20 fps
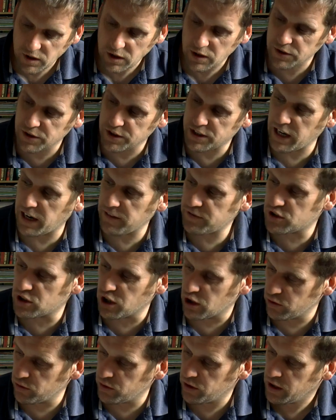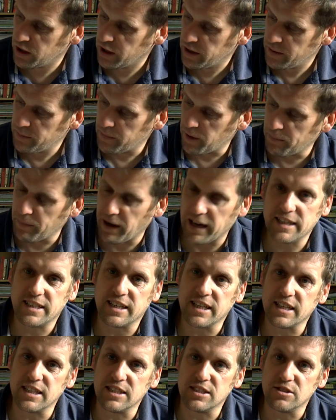The Death Zone by Matt
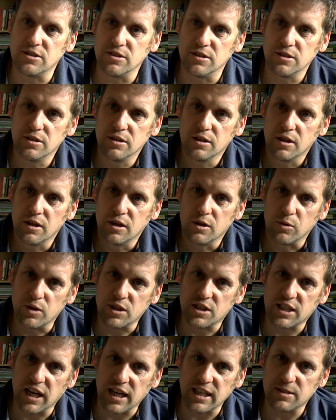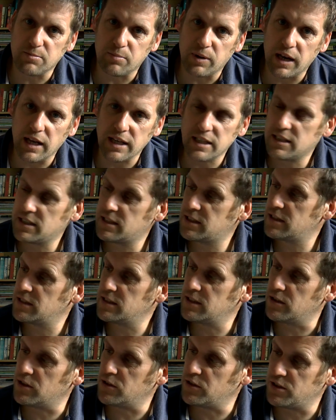Dickinson, which takes
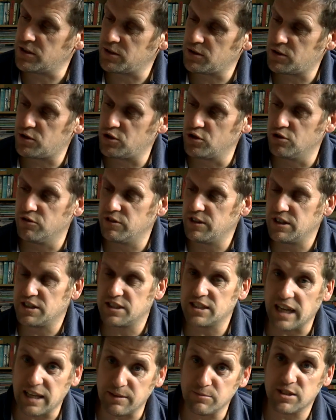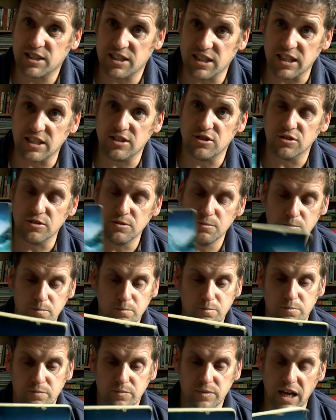place during the same season
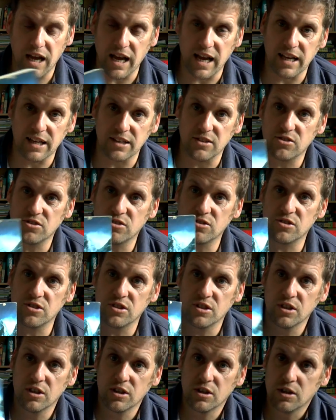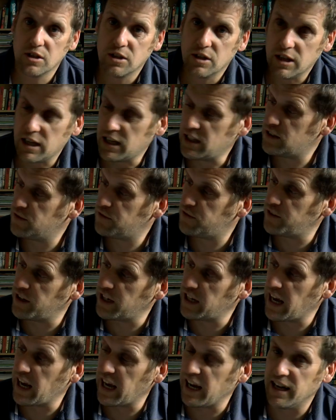as Into
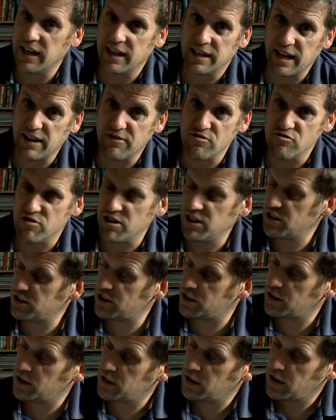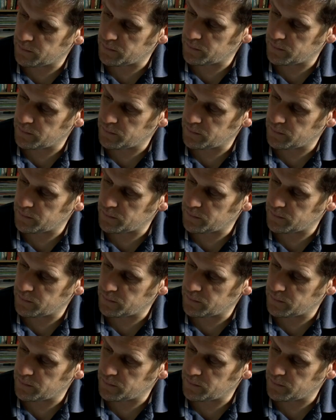Thin Air and Everest,